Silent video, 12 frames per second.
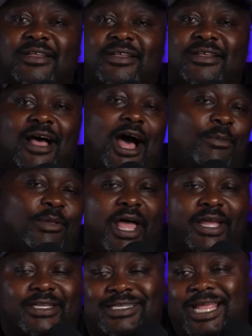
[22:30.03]
I'm
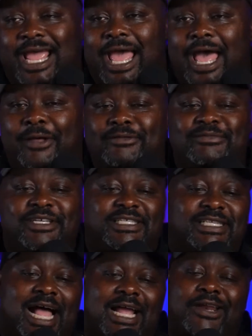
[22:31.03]
like, yeah, he's
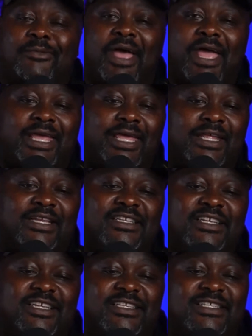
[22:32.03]
not going to make it.
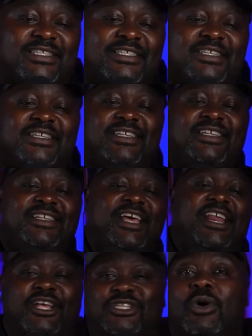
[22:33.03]
It
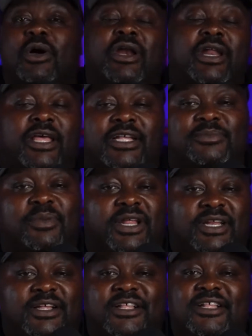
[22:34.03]
is what it is. But
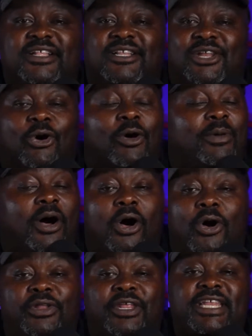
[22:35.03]
lo and
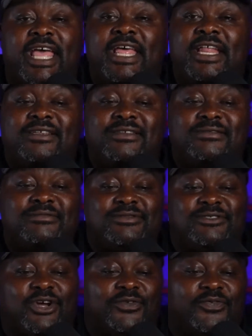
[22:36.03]
behold, he did.
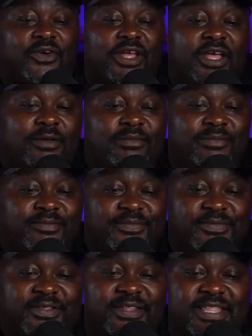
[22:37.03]
Good for him.
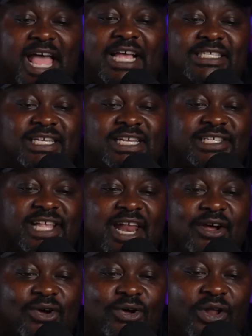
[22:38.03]
Now he's just got to
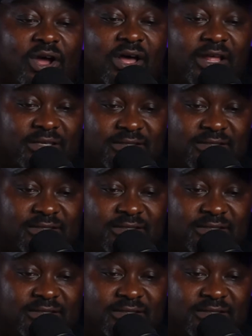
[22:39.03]
hold on.